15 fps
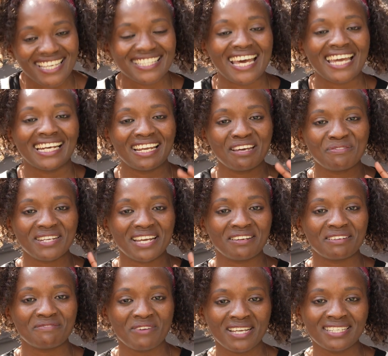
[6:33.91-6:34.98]
I left
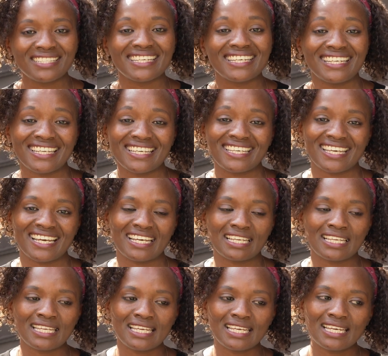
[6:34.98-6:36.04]
advanced kidney care
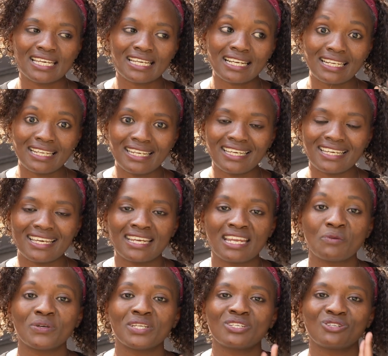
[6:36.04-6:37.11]
clinic and I
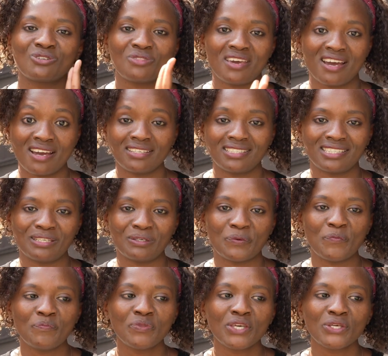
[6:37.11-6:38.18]
went to the ICU.